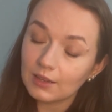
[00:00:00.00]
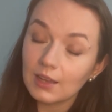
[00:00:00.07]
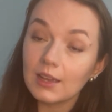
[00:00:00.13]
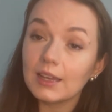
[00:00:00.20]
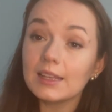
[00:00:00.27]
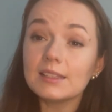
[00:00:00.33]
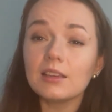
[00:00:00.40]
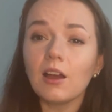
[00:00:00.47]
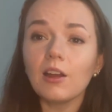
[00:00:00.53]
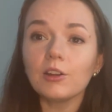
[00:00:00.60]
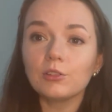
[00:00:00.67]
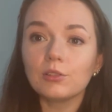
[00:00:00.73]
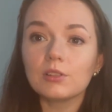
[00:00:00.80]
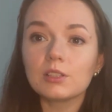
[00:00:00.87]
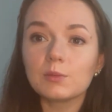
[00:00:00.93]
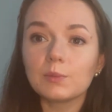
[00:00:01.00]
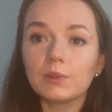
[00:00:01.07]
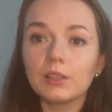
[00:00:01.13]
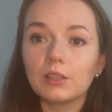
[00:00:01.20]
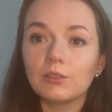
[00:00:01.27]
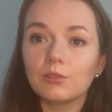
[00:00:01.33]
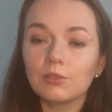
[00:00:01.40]
it's hard to
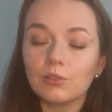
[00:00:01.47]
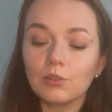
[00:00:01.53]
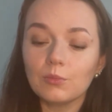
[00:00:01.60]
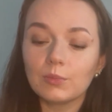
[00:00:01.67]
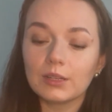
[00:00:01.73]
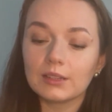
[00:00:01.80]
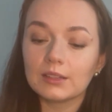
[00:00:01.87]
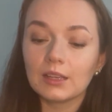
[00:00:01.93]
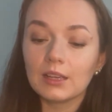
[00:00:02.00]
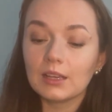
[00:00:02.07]
explain, you know, but